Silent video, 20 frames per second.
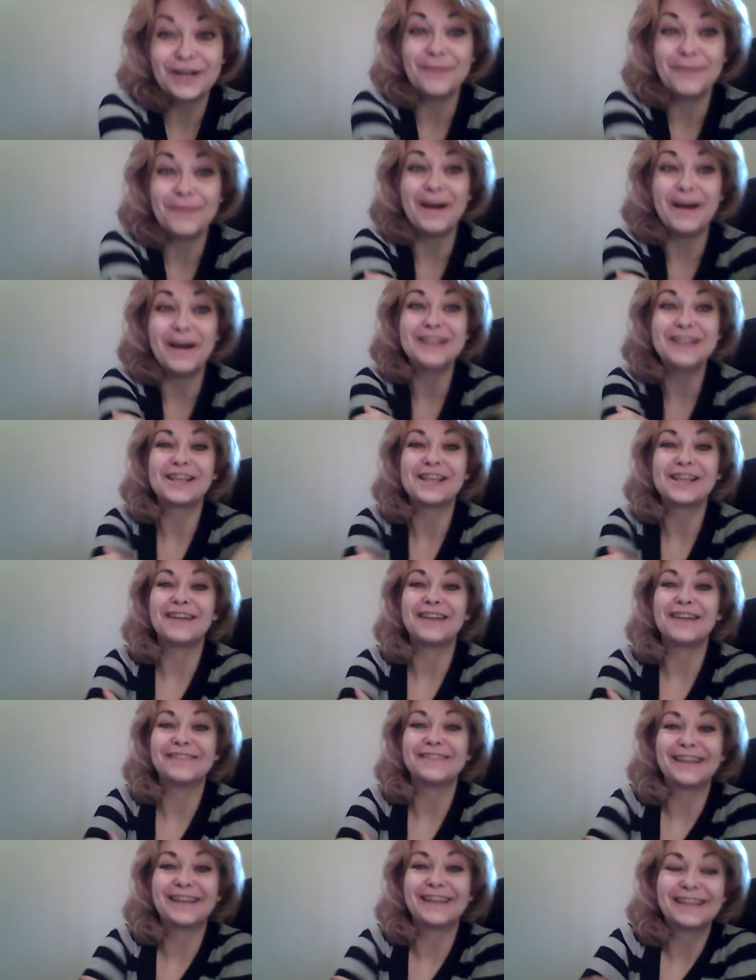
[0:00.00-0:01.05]
on my
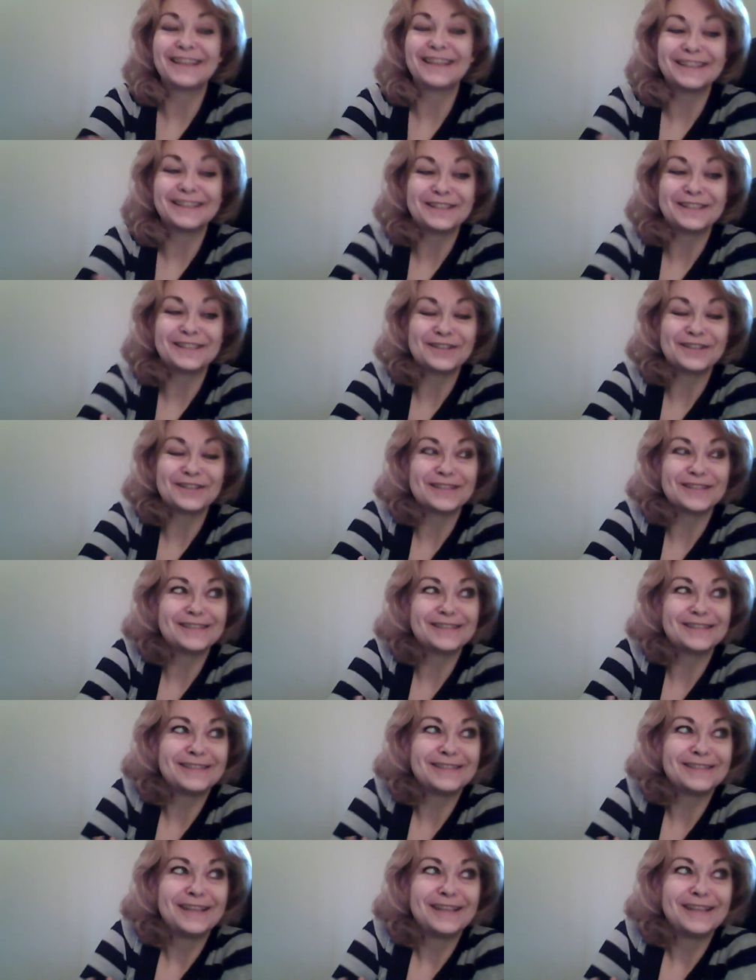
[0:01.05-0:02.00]
channel. Like, it's just